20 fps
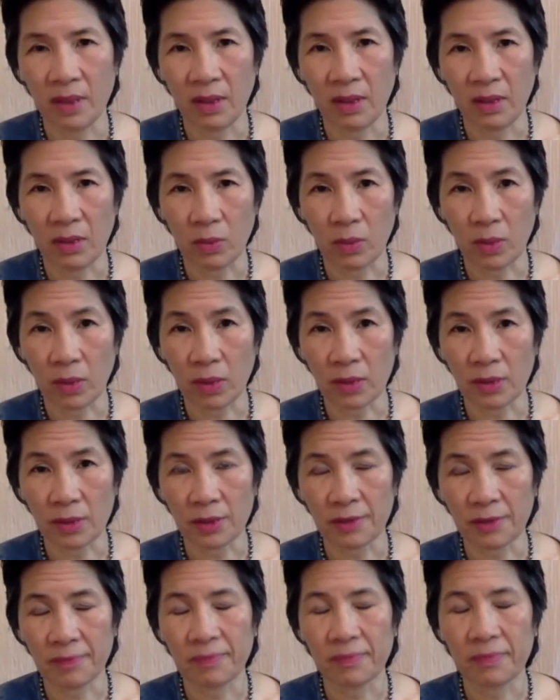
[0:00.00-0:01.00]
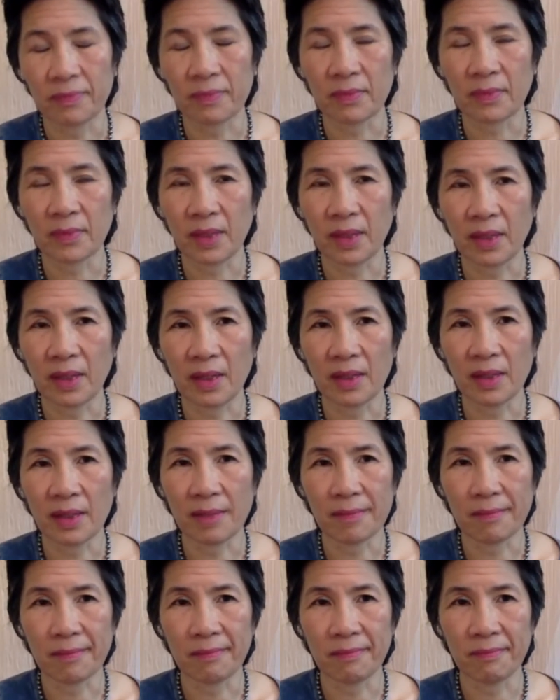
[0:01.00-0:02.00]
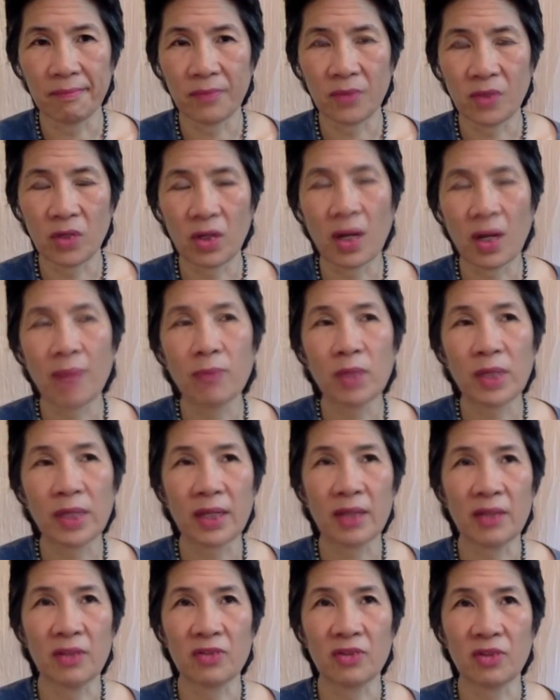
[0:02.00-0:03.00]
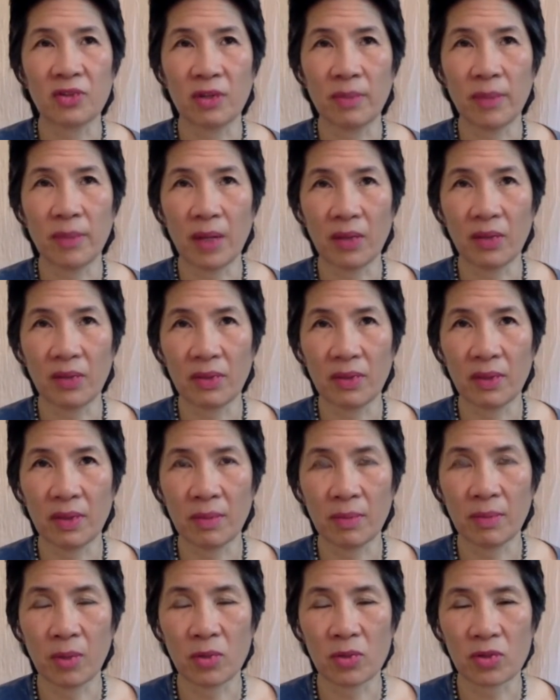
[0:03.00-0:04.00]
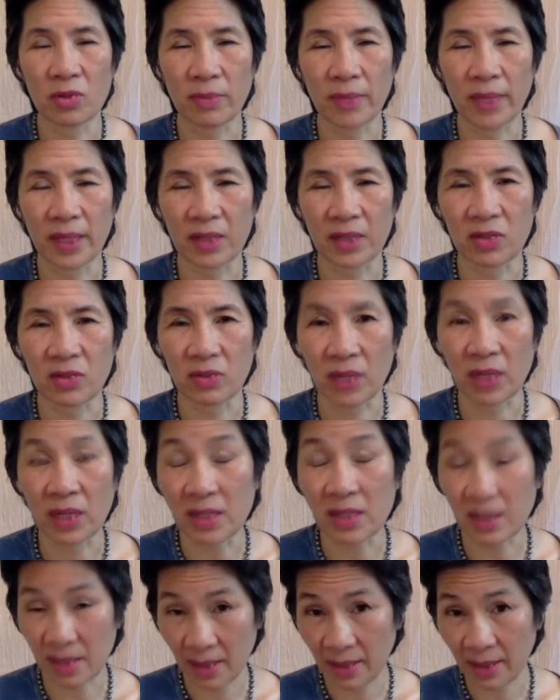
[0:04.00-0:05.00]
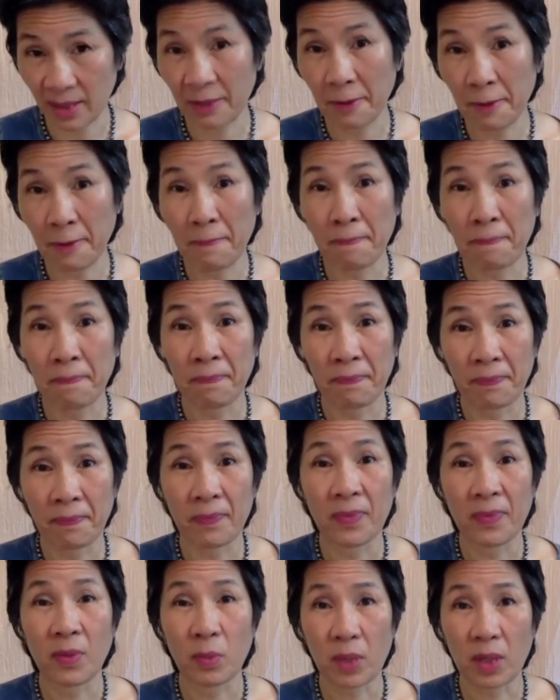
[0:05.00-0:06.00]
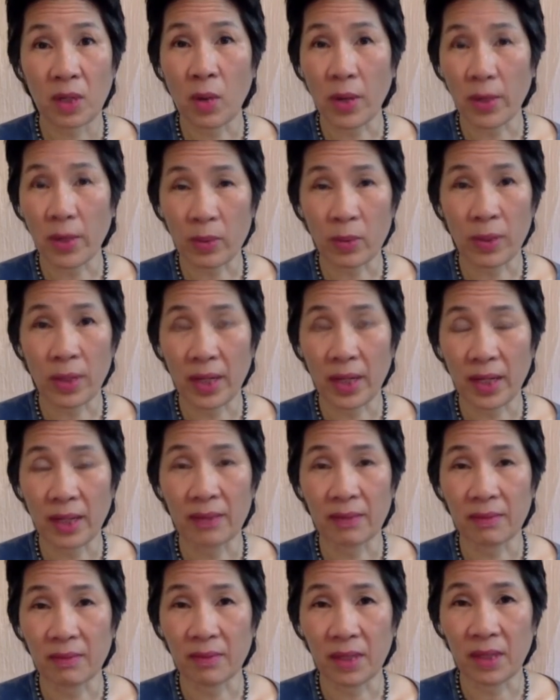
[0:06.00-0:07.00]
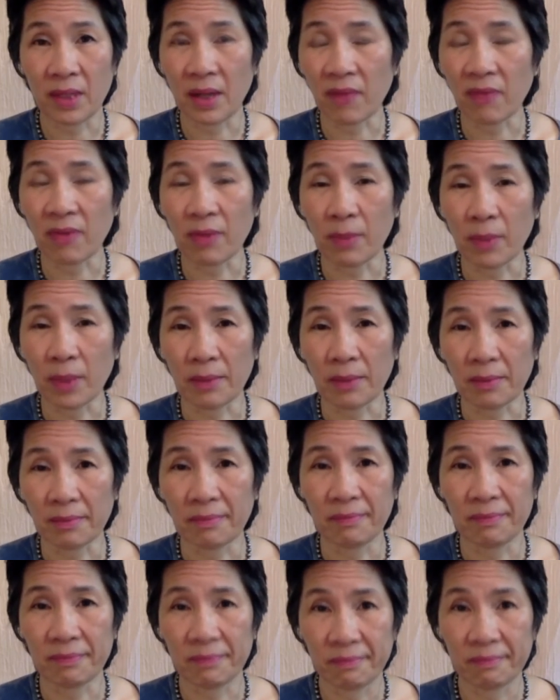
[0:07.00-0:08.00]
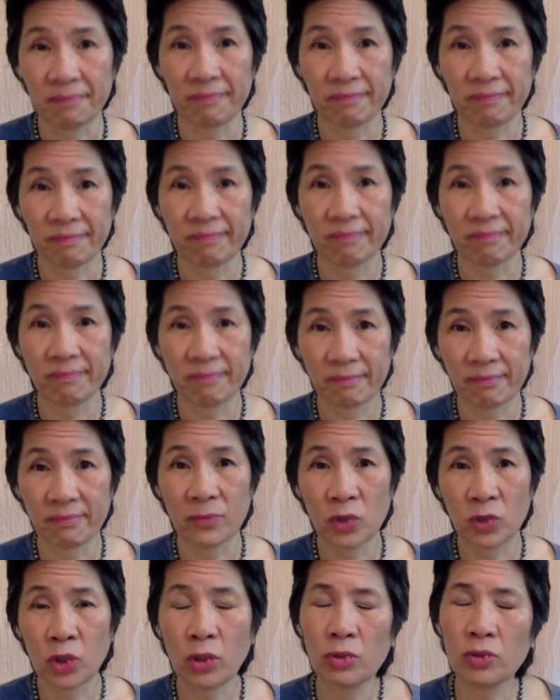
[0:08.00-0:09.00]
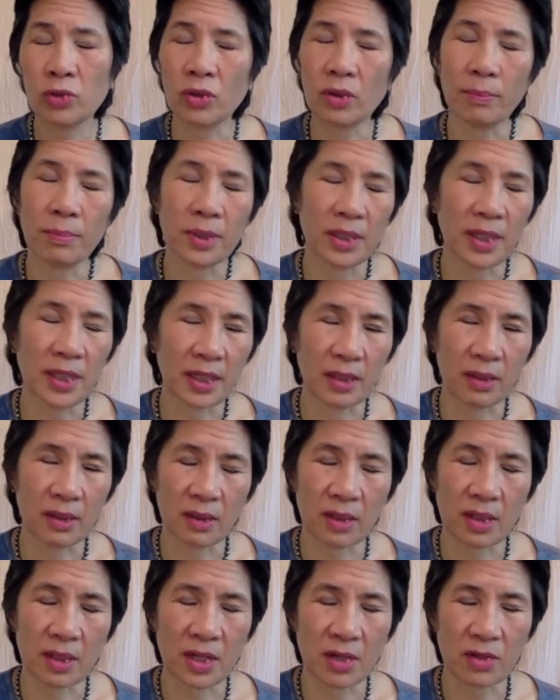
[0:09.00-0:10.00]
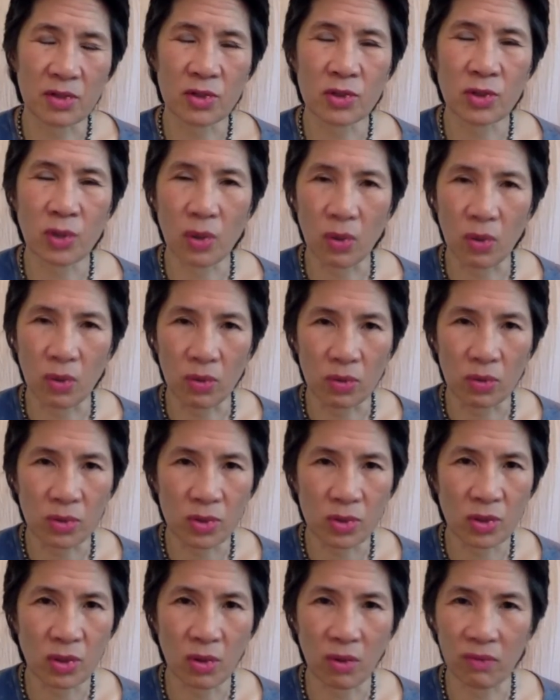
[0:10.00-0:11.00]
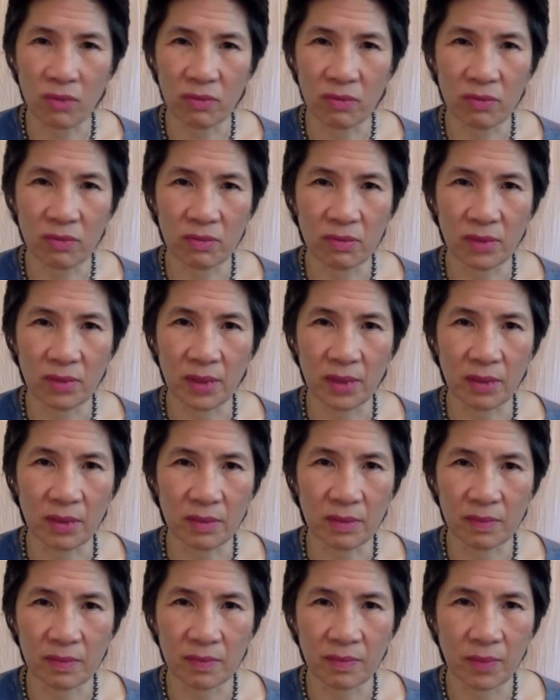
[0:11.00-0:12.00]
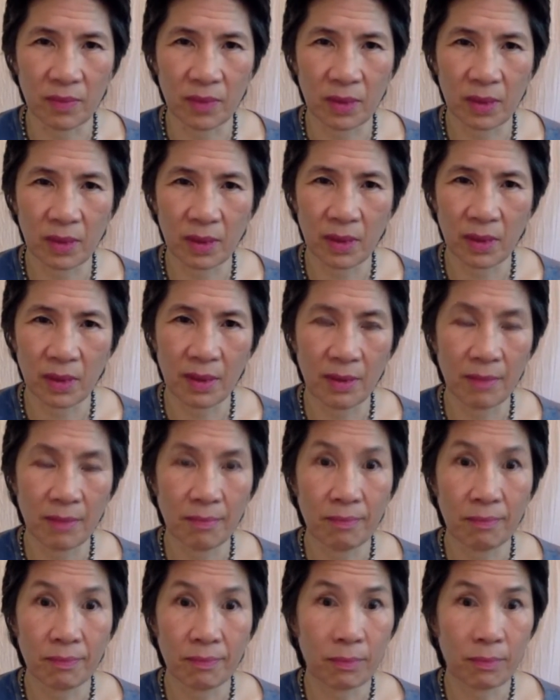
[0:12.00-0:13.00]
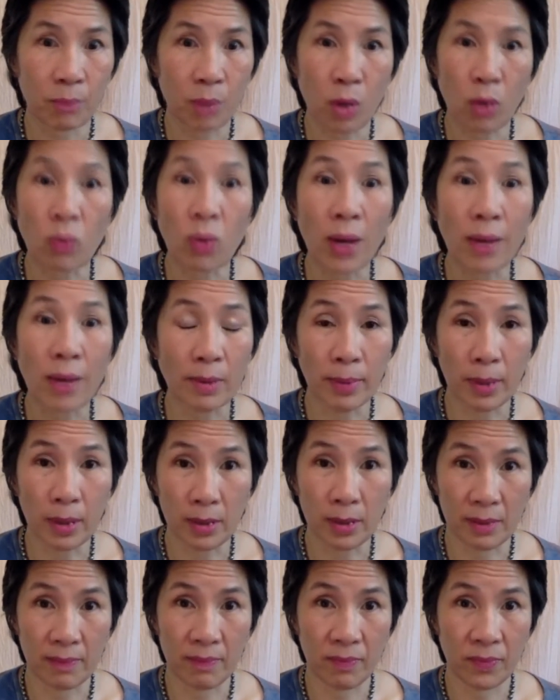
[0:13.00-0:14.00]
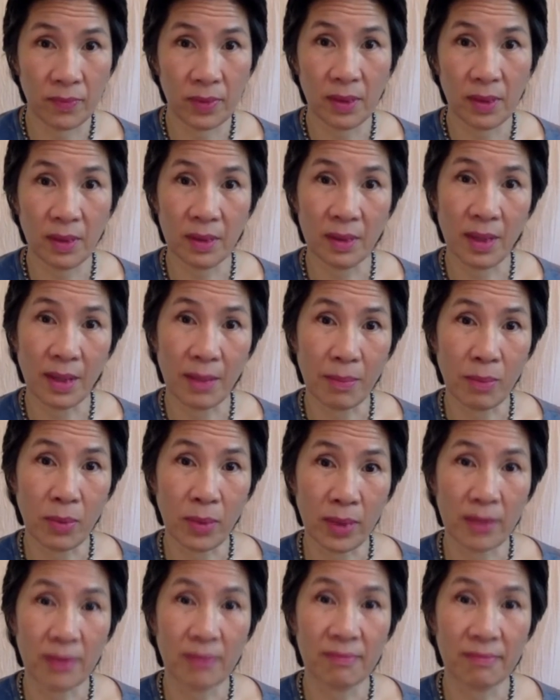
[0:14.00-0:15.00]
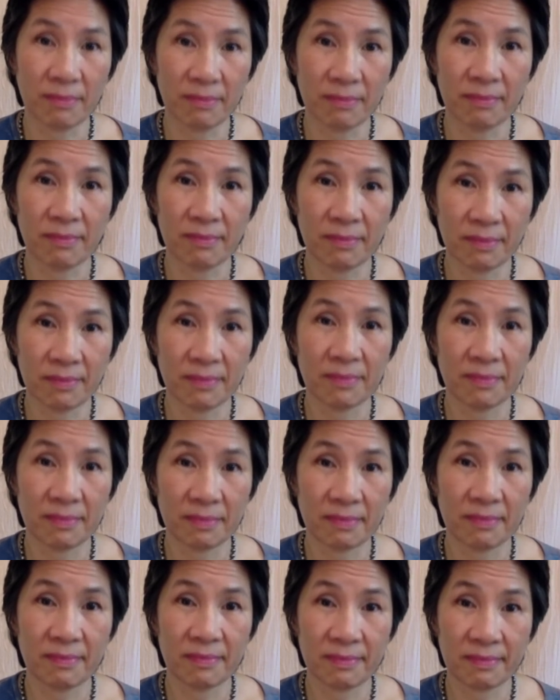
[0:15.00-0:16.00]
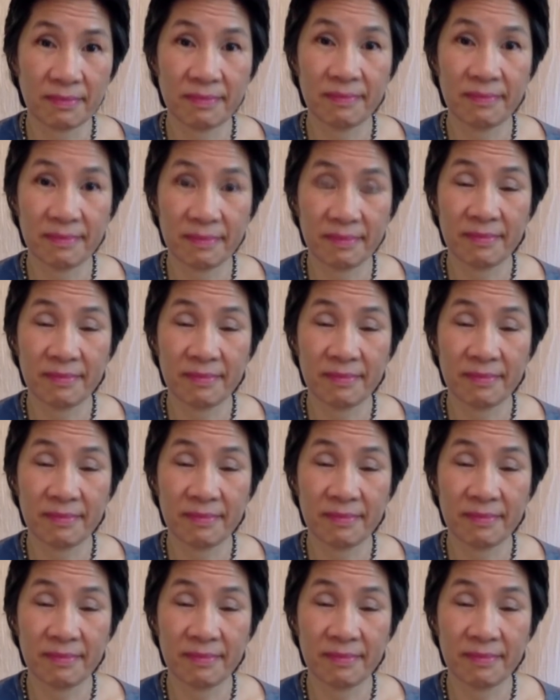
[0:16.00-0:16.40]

the world. And, um, you know, I'm really concerned about the post-traumatic stress they yeah. were creating in everyone, children in particular, because they're so, so, you know, programmable at that point. So